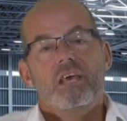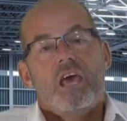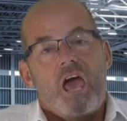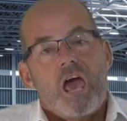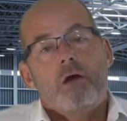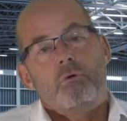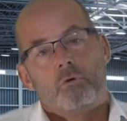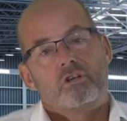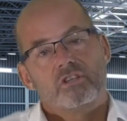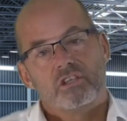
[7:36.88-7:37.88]
And we
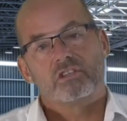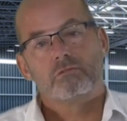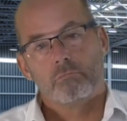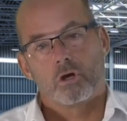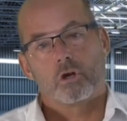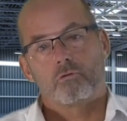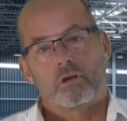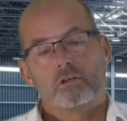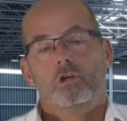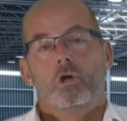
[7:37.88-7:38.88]
want condition
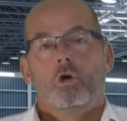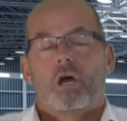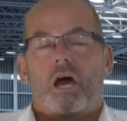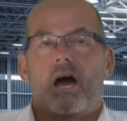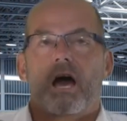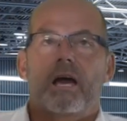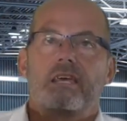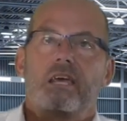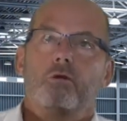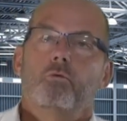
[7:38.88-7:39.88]
monitoring.
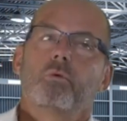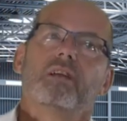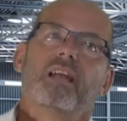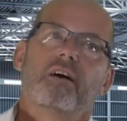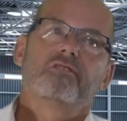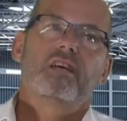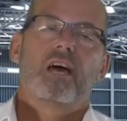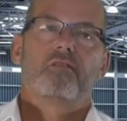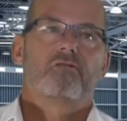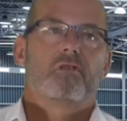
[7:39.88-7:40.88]
Again, we'd love to
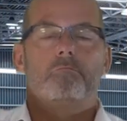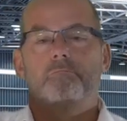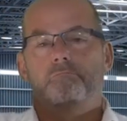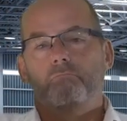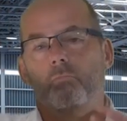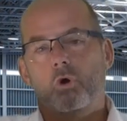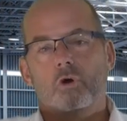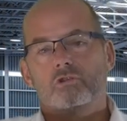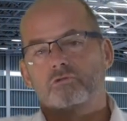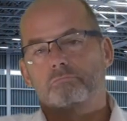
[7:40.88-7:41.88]
have the
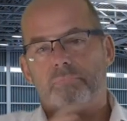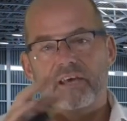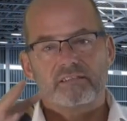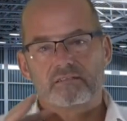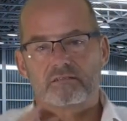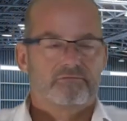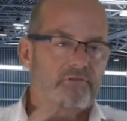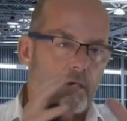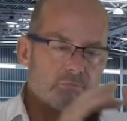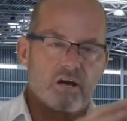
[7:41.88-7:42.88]
world's best
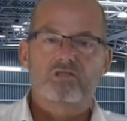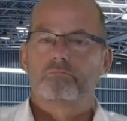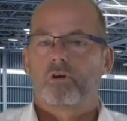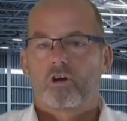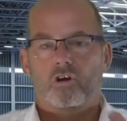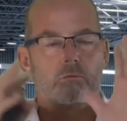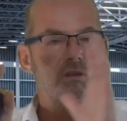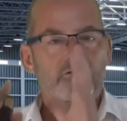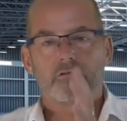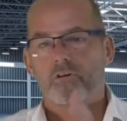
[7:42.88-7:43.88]
vibration program,
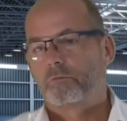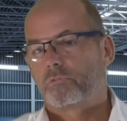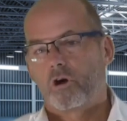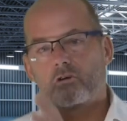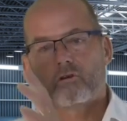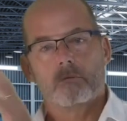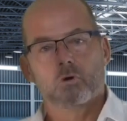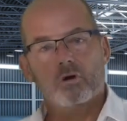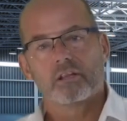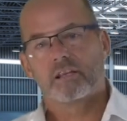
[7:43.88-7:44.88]
infrared program,
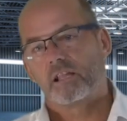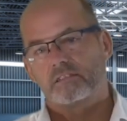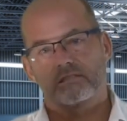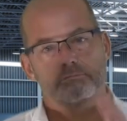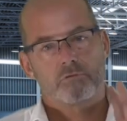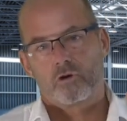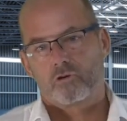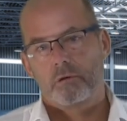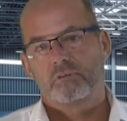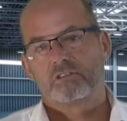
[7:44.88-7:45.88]
oil analysis
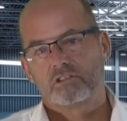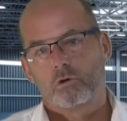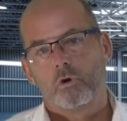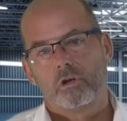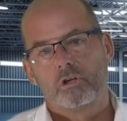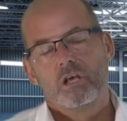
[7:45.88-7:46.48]
program, and so on.